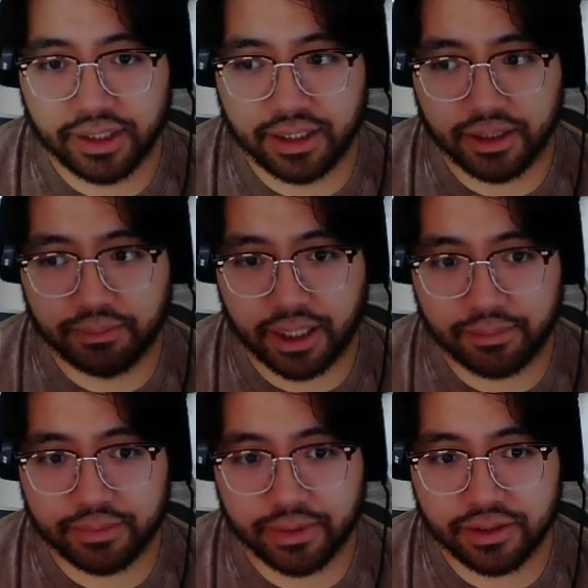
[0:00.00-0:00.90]
and then he
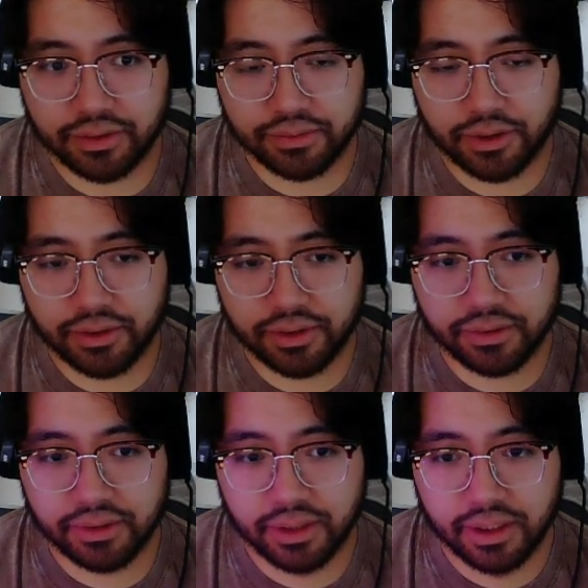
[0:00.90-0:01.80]
pops my
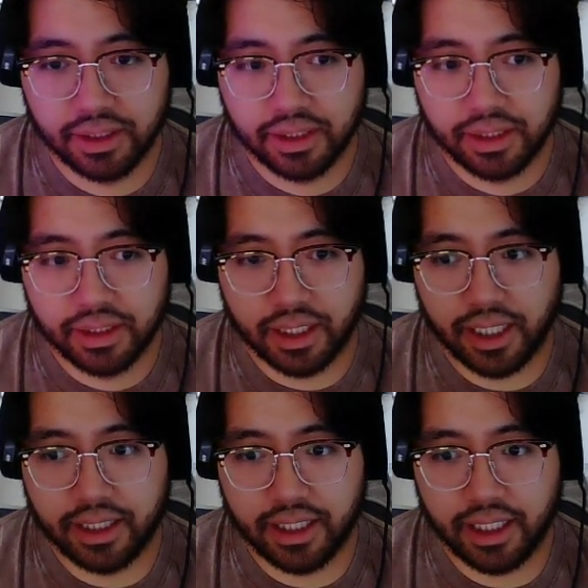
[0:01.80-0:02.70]
Togemogu,
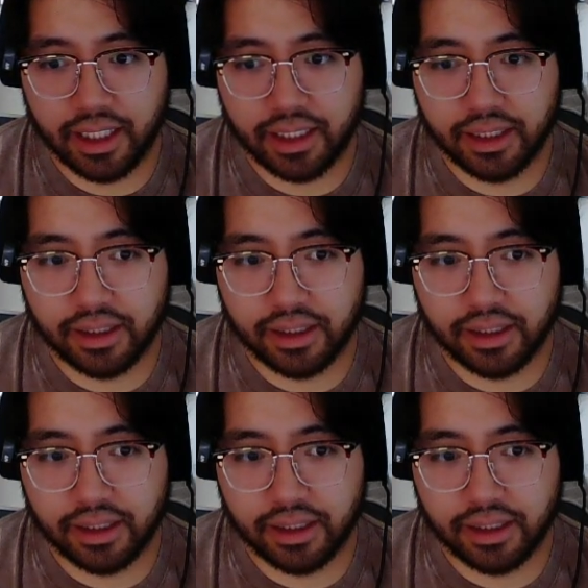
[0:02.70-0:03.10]
and then